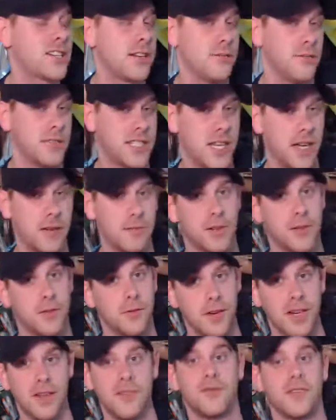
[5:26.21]
was able to
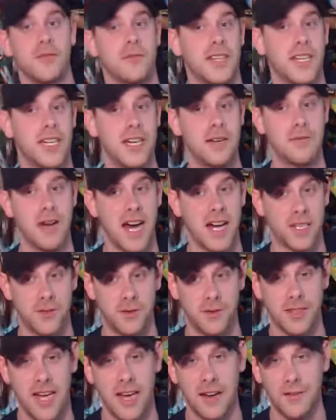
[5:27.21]
win from the
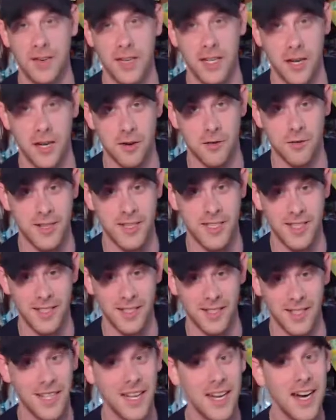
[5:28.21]
Keymaster in that video
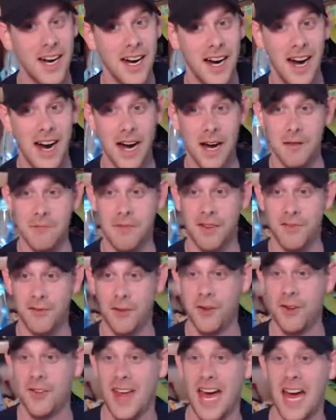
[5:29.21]
recently.
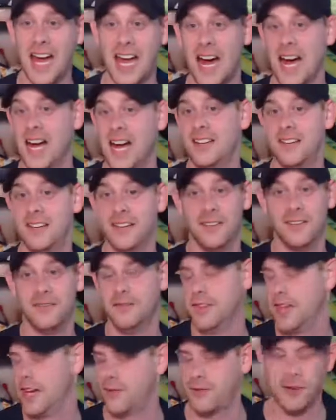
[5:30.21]
Before that, I
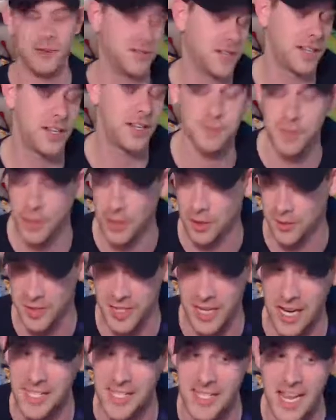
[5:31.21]
never even come close,
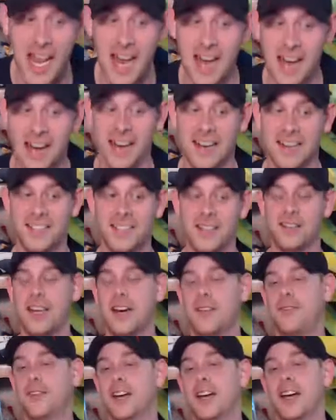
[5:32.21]
guys. So you
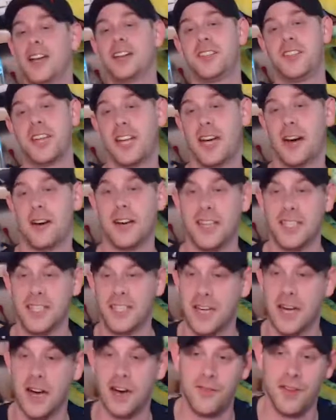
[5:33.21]
definitely got to check out his
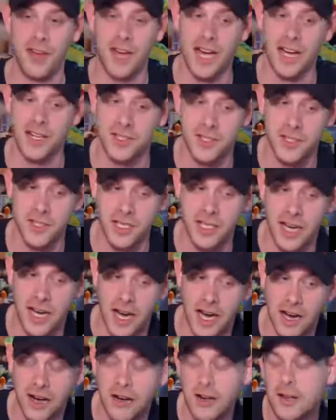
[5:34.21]
stuff. He actually
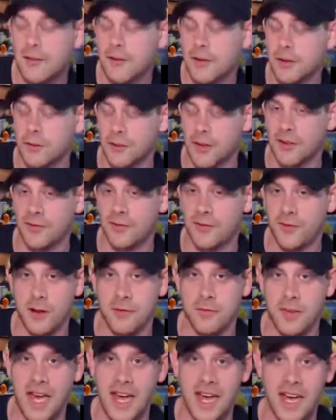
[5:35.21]
won
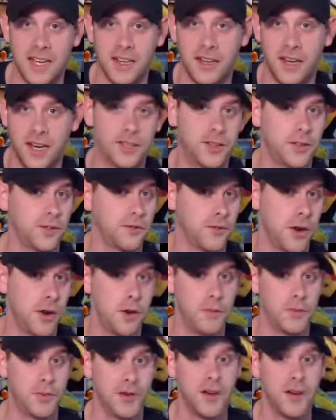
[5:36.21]
from a Cut the Rope